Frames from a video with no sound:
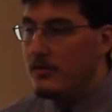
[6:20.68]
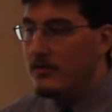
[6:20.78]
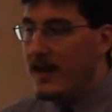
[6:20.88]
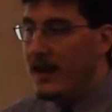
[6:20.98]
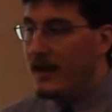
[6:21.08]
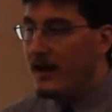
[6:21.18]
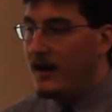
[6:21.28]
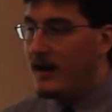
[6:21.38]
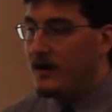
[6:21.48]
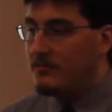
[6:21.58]
they,
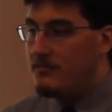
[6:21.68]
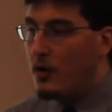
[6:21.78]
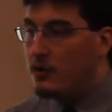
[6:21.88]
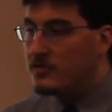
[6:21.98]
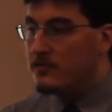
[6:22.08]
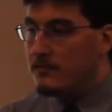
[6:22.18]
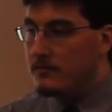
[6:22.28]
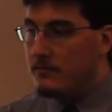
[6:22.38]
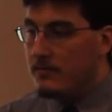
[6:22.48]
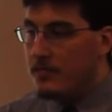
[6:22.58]
uh, those,
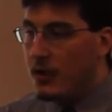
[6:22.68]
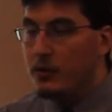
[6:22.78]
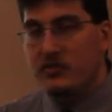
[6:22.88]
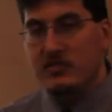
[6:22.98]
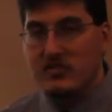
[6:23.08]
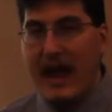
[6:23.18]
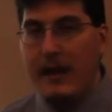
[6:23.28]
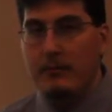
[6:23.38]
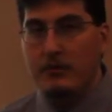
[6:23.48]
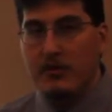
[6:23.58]
those
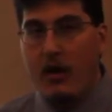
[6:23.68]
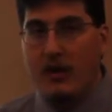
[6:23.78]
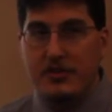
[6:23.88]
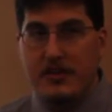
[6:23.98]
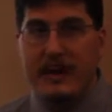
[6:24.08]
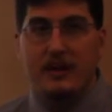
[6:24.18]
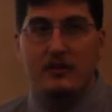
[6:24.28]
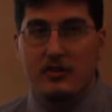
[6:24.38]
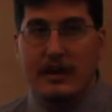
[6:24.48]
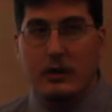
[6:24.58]
stems are
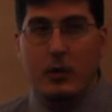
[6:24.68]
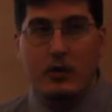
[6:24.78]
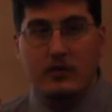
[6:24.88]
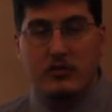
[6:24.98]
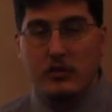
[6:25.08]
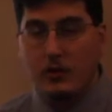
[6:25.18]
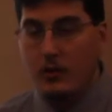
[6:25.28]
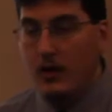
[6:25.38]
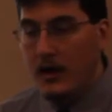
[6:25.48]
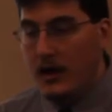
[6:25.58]
thickened in order
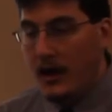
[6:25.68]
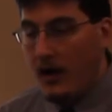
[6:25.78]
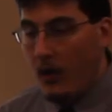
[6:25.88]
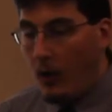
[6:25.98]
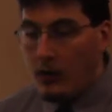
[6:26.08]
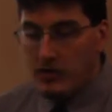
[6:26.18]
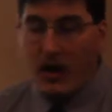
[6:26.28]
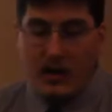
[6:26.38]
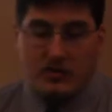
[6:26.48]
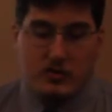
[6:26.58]
to uh, hold
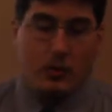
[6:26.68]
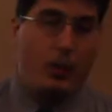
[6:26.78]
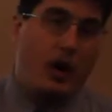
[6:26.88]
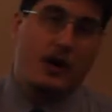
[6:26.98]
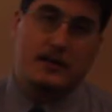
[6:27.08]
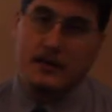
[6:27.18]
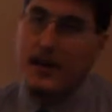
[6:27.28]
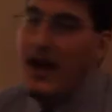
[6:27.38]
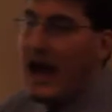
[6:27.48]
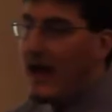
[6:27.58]
on to water
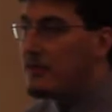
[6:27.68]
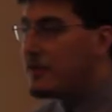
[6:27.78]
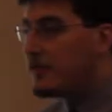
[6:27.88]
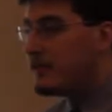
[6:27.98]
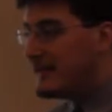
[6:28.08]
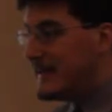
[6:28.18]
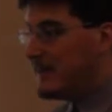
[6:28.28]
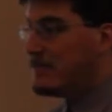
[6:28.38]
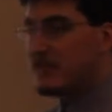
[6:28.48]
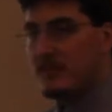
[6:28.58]
and the
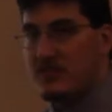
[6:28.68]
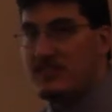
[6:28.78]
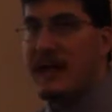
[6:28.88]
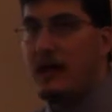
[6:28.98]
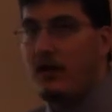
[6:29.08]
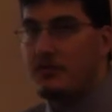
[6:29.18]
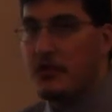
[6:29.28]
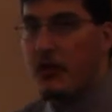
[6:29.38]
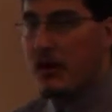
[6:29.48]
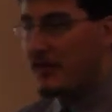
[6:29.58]
leaves
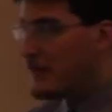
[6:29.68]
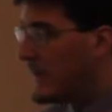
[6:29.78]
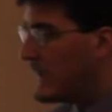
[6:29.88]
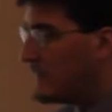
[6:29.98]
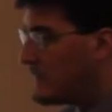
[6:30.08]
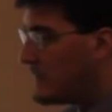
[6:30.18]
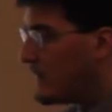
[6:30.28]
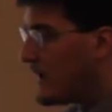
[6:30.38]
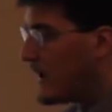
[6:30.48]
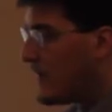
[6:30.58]
themselves are
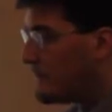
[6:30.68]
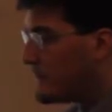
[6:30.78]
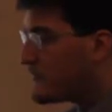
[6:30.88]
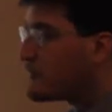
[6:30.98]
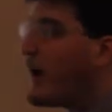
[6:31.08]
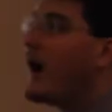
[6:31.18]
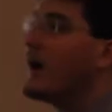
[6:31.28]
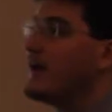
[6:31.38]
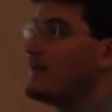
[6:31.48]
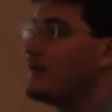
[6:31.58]
thickened uh,
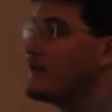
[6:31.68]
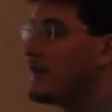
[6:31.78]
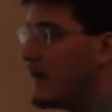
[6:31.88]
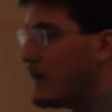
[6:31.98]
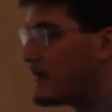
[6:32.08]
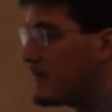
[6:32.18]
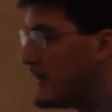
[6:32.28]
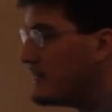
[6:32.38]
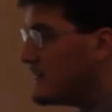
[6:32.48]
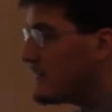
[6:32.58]
spines. They are
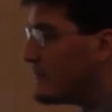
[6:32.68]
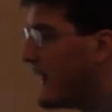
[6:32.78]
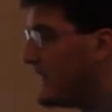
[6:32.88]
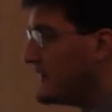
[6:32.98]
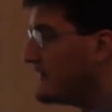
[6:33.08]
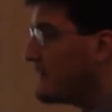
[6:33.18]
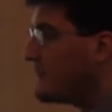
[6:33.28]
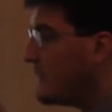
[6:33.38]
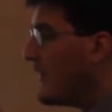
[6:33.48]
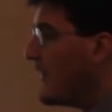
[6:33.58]
thin spikes.
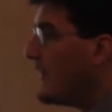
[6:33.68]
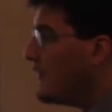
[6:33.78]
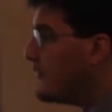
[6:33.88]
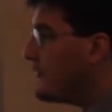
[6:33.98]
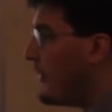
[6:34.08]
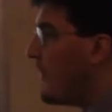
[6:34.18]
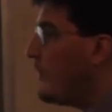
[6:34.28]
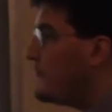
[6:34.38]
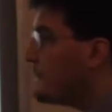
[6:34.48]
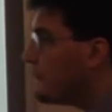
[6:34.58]
So